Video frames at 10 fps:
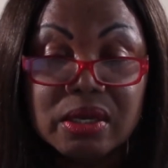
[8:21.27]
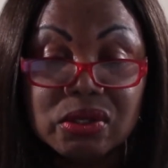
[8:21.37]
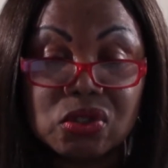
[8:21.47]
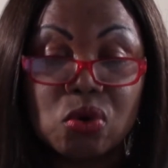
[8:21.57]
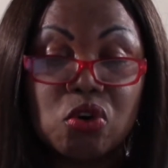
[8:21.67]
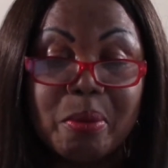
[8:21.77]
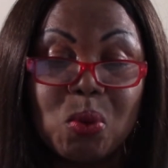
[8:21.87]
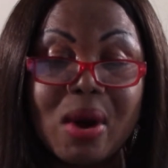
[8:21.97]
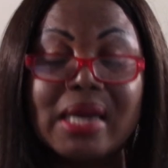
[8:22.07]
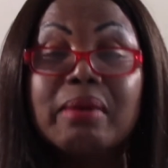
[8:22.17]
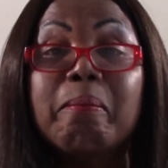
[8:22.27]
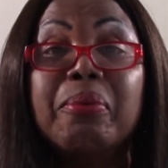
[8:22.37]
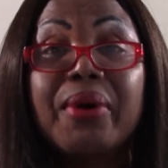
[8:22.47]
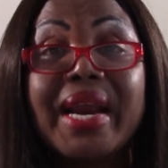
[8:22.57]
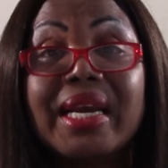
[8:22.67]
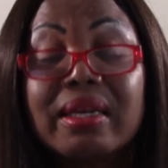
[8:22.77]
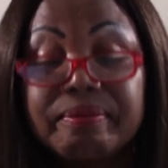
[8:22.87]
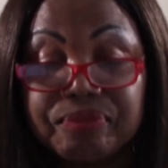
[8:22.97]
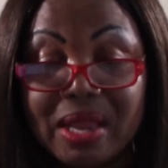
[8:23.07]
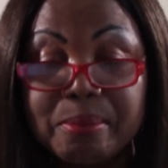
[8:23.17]
So number one, bread.
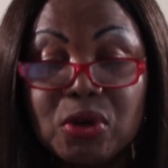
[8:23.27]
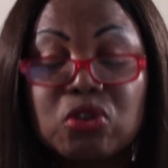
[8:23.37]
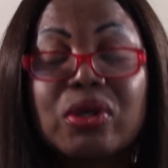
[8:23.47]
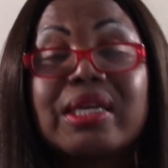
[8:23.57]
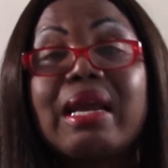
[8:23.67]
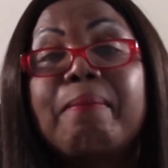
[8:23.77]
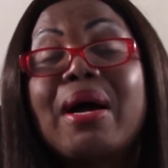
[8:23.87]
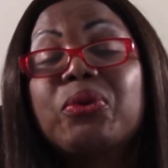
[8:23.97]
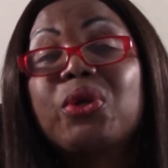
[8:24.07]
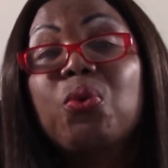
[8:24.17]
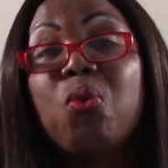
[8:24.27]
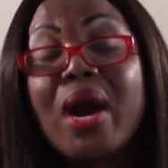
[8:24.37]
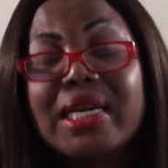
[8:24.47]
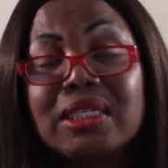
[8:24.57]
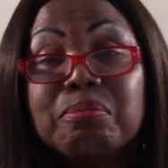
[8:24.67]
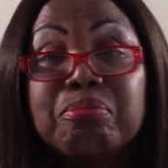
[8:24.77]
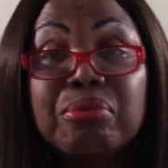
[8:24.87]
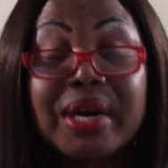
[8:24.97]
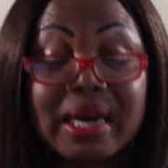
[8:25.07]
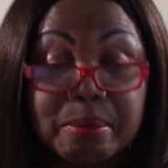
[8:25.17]
I'm not talking about the white
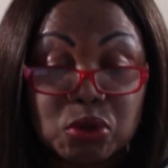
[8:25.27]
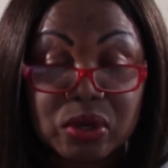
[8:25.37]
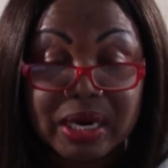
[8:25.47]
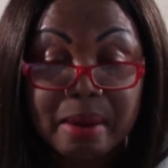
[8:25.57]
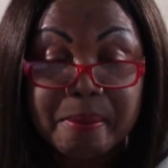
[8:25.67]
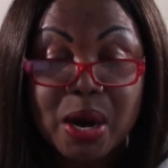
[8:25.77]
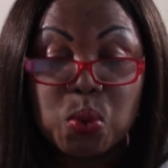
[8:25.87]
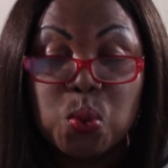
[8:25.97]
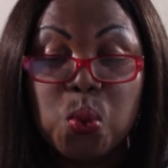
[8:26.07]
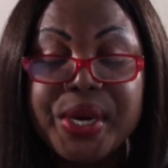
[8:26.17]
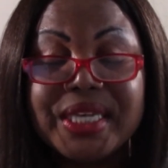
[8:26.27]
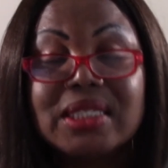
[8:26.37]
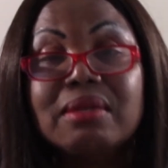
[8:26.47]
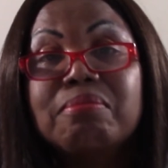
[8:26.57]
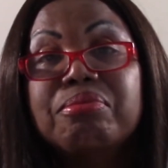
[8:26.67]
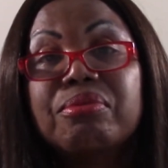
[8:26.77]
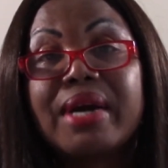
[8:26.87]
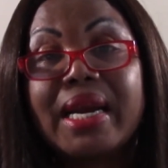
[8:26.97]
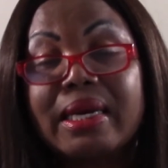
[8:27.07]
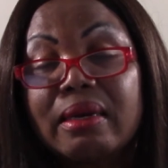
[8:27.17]
bread. I'm talking about wheat bread.